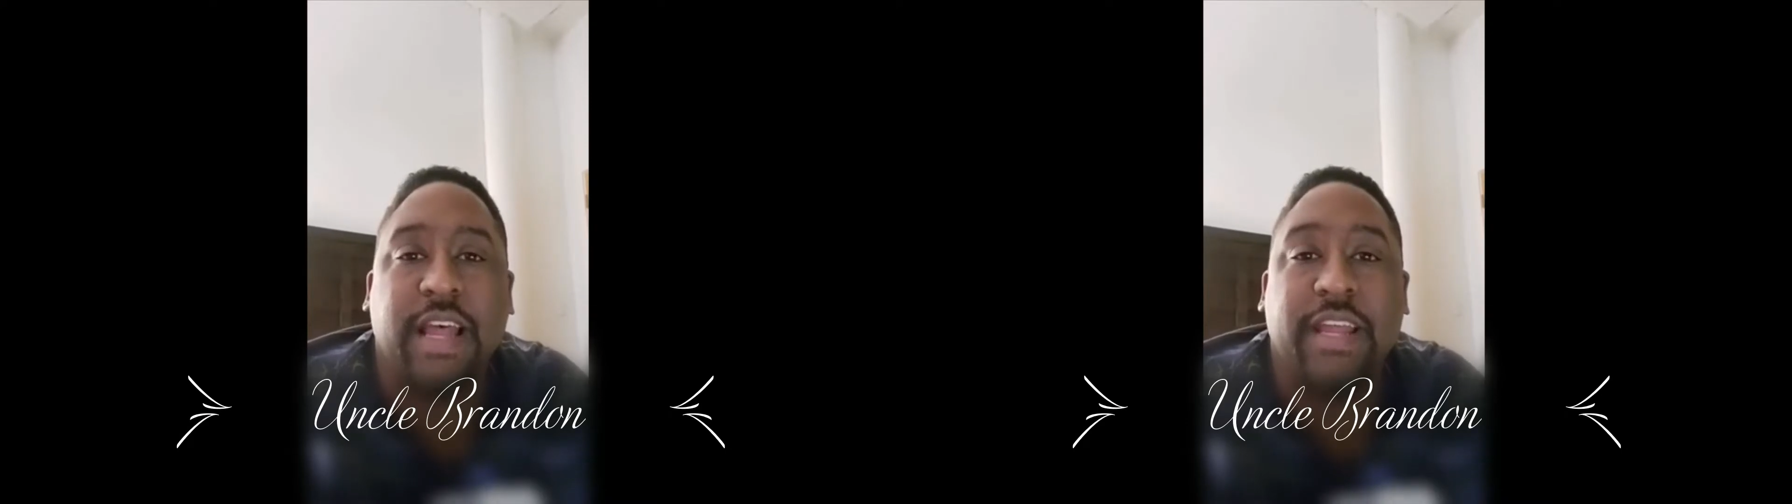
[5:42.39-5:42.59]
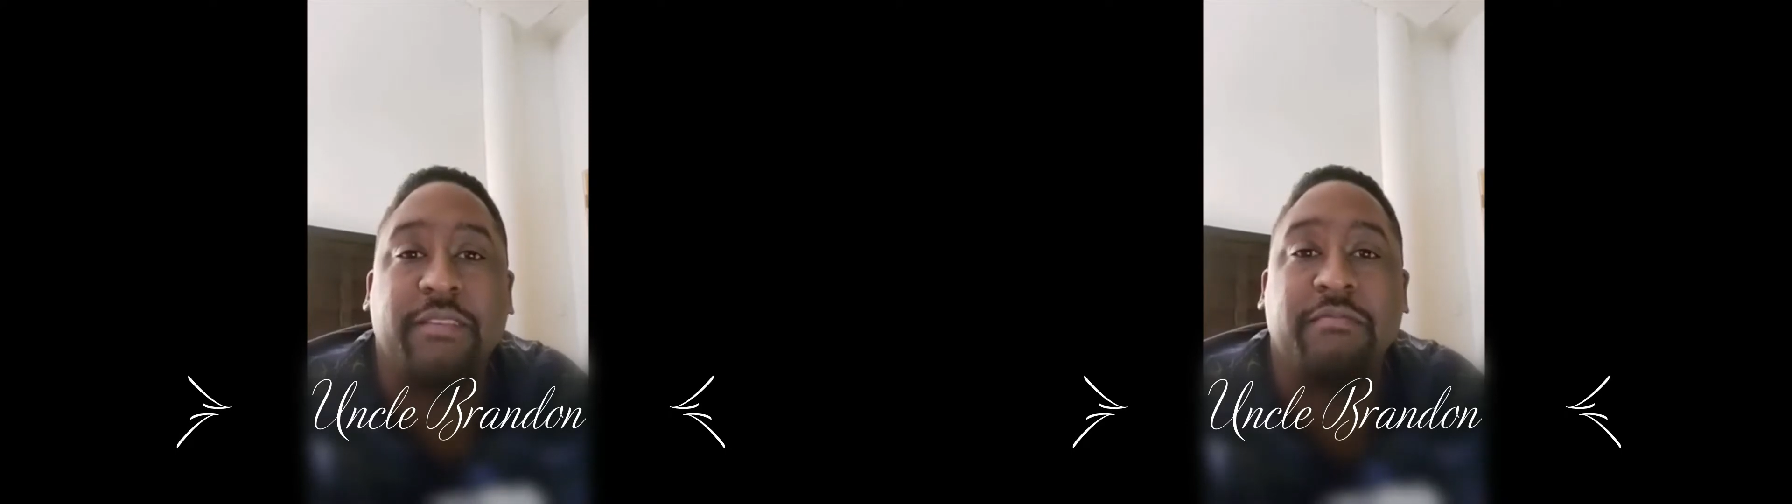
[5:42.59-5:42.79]

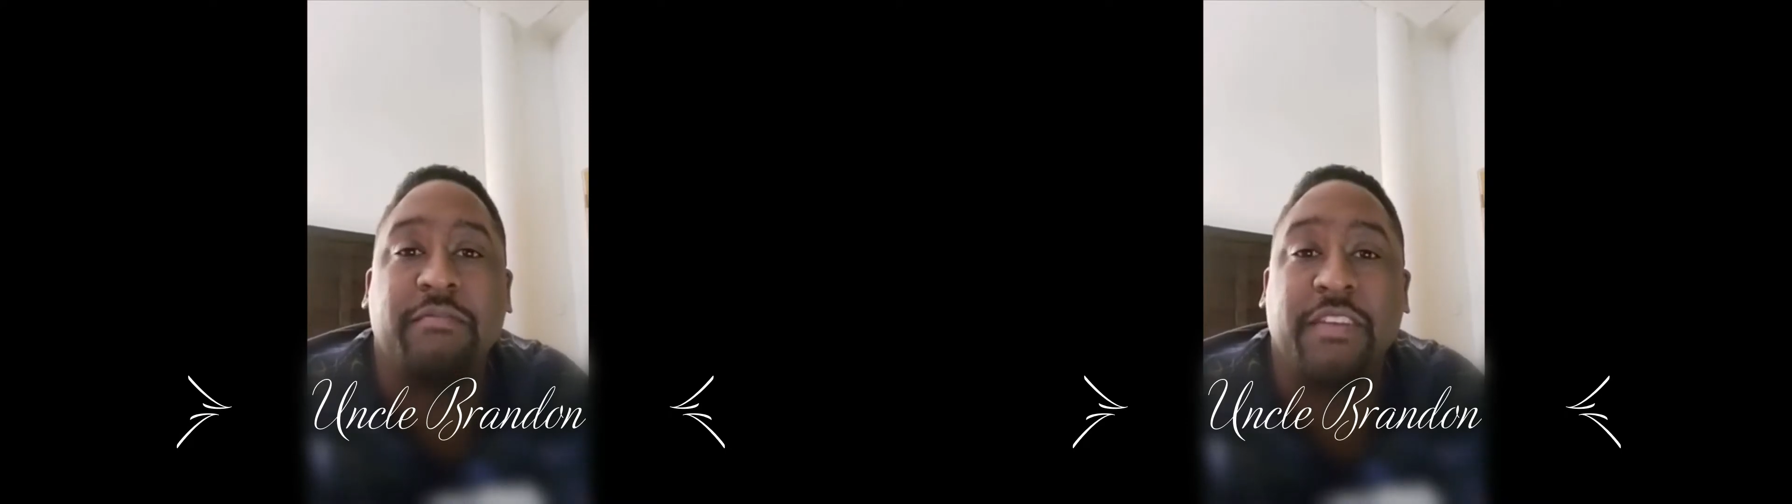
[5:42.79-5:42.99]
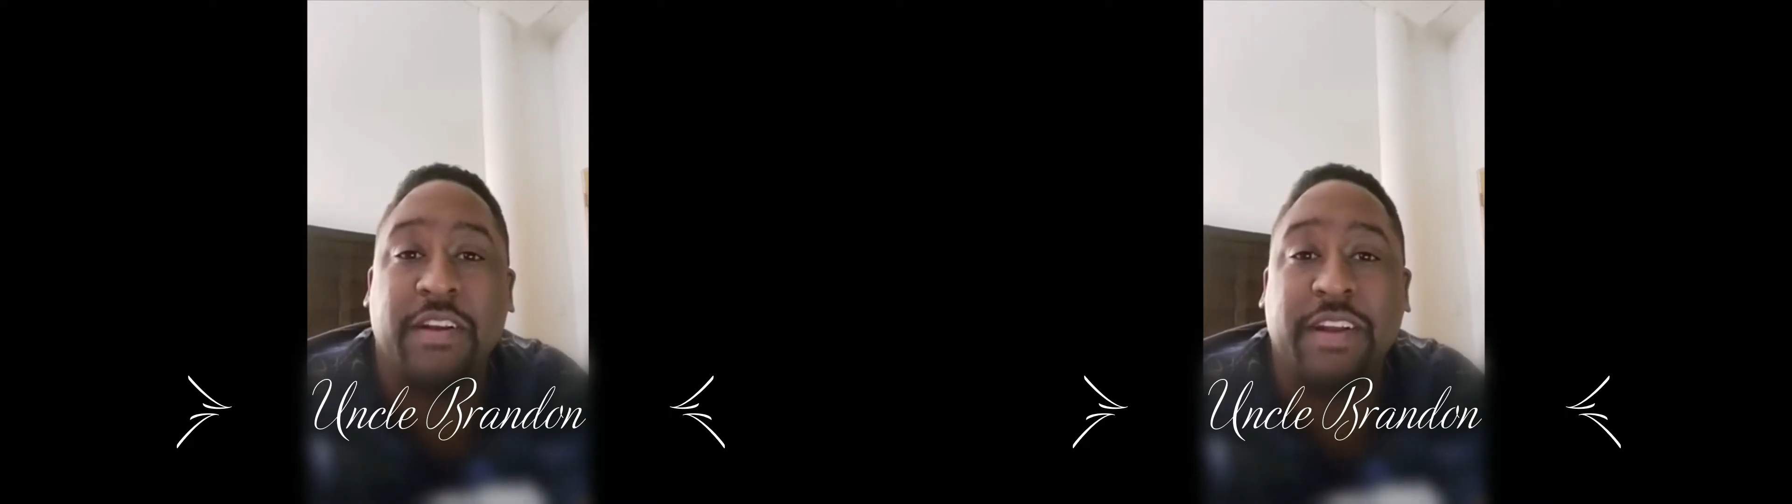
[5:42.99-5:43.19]
I
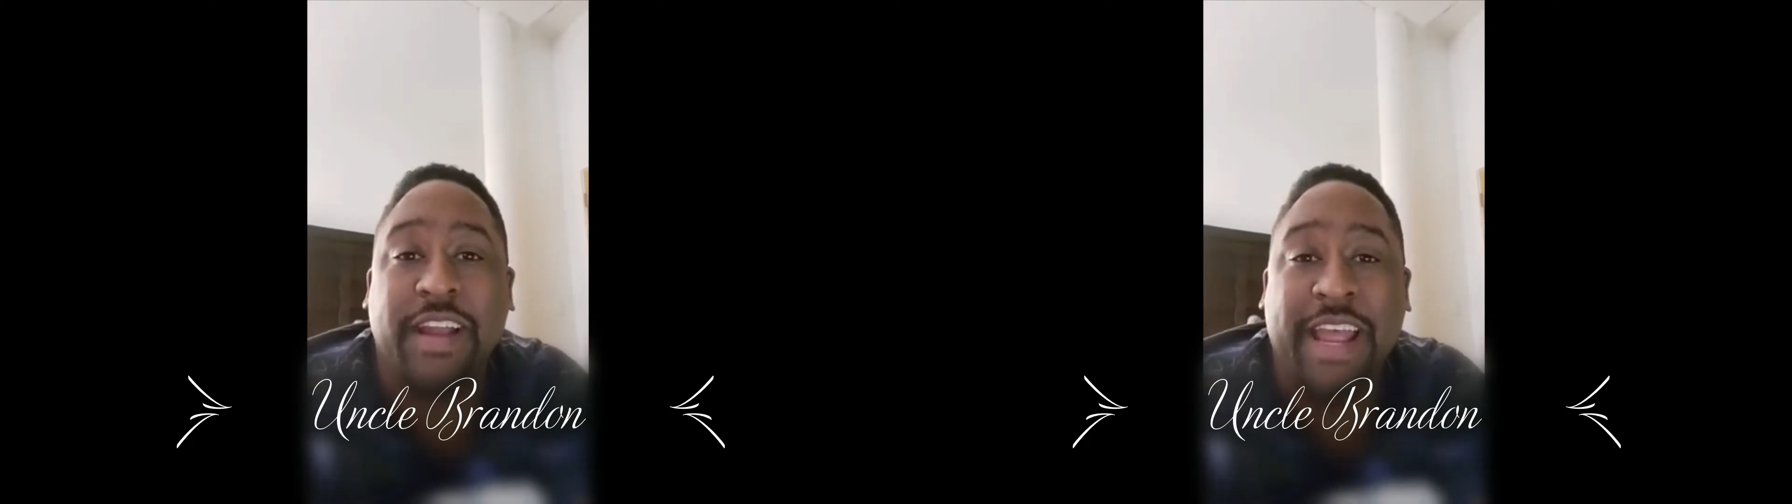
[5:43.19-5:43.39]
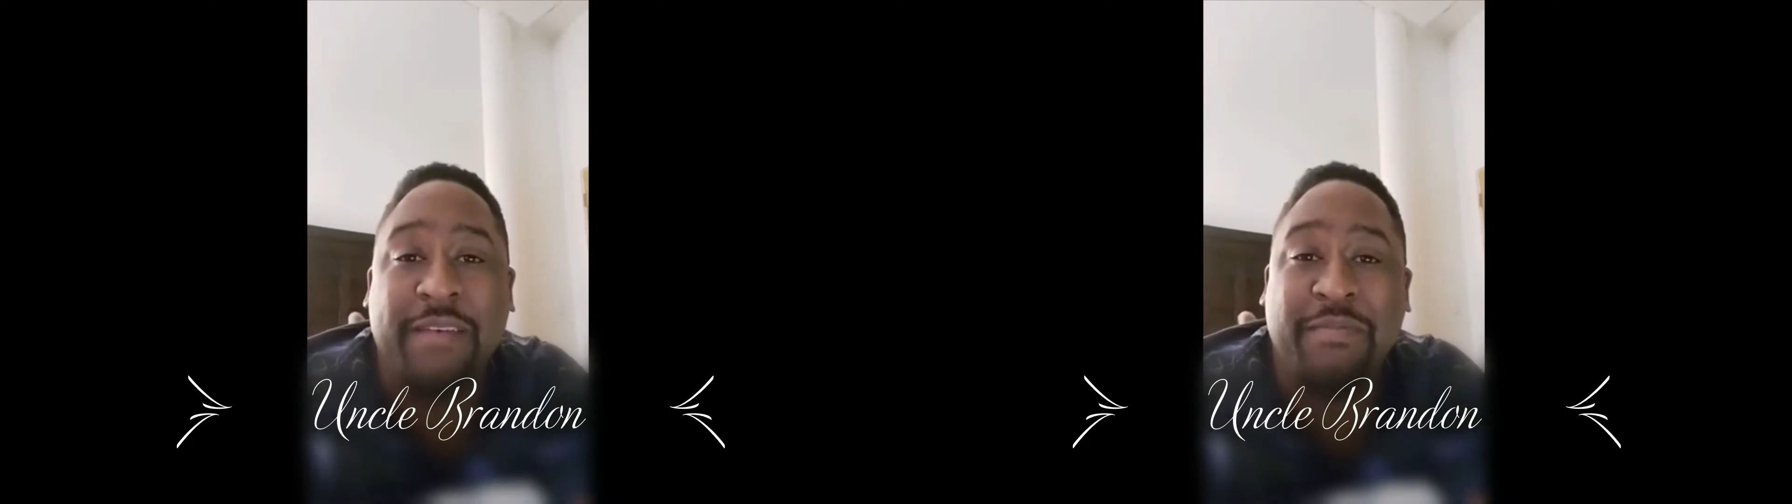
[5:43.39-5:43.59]
am
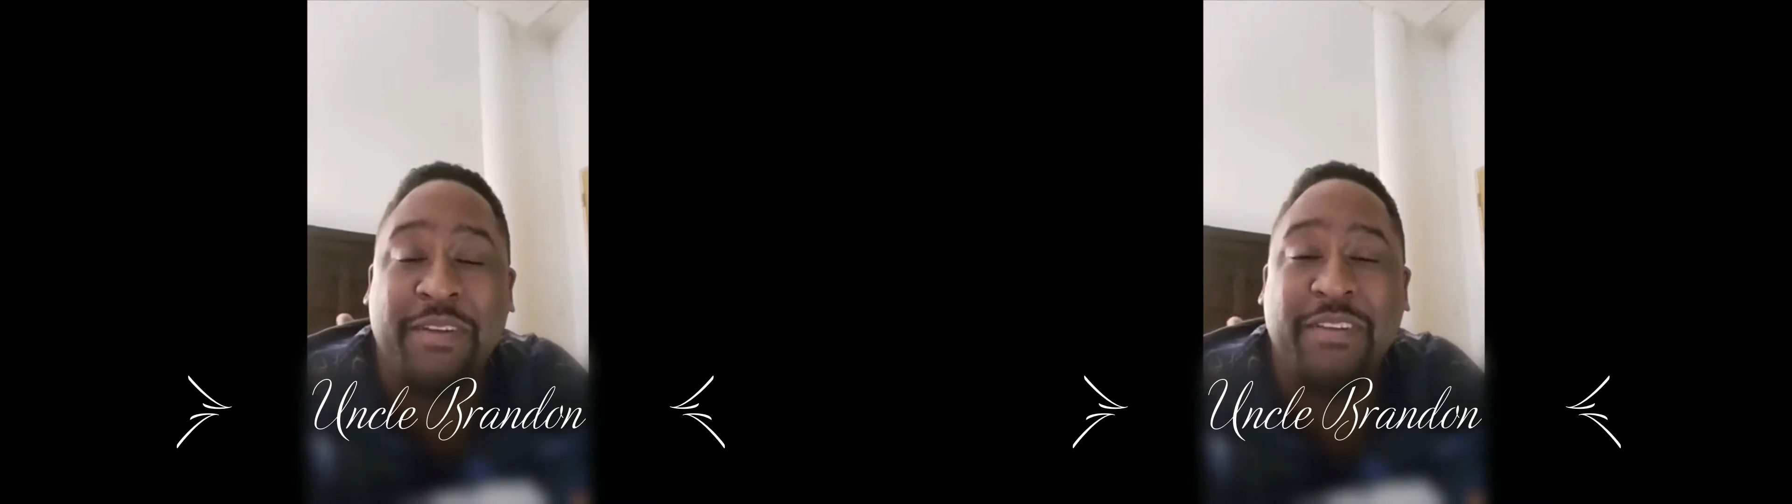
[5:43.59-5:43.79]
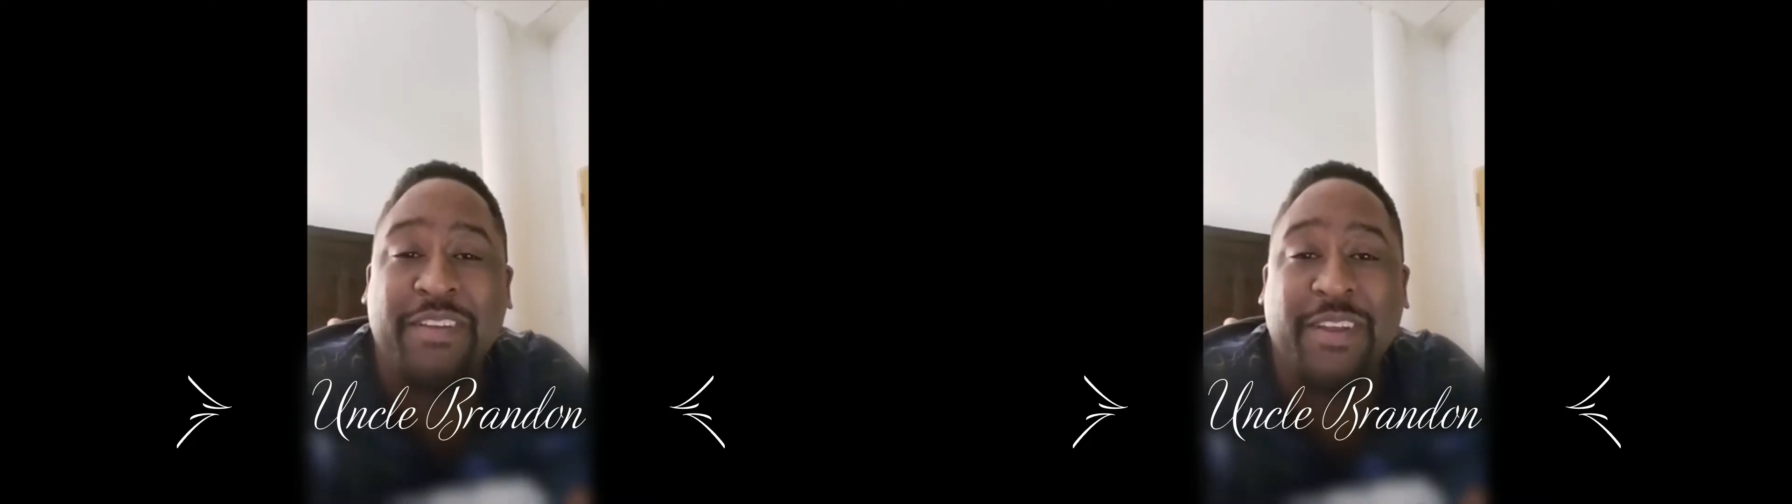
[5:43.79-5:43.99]
very happy